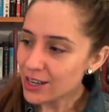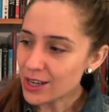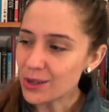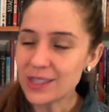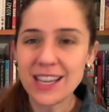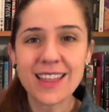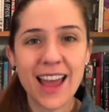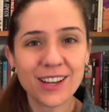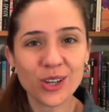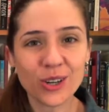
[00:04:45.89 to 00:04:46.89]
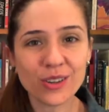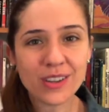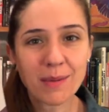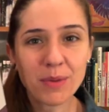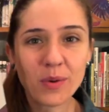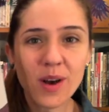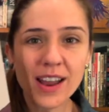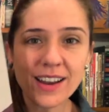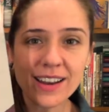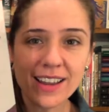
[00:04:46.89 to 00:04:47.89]
Do you see that turtle number
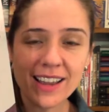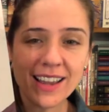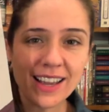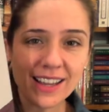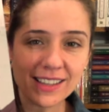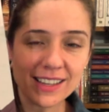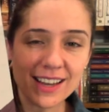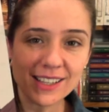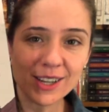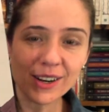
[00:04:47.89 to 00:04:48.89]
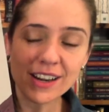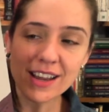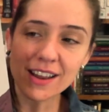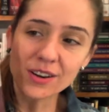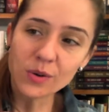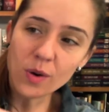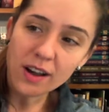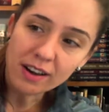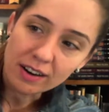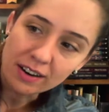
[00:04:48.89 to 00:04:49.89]
one? it's already
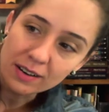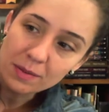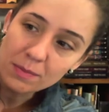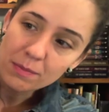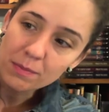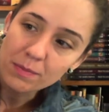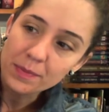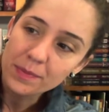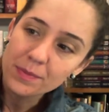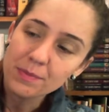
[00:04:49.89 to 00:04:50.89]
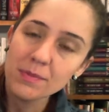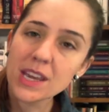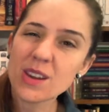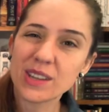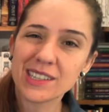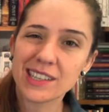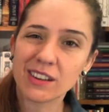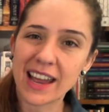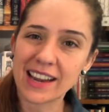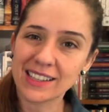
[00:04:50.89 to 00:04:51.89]
underwater. You can still
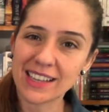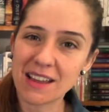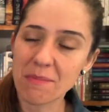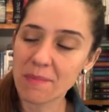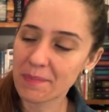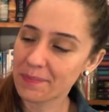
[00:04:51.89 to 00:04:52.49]
kind of see him.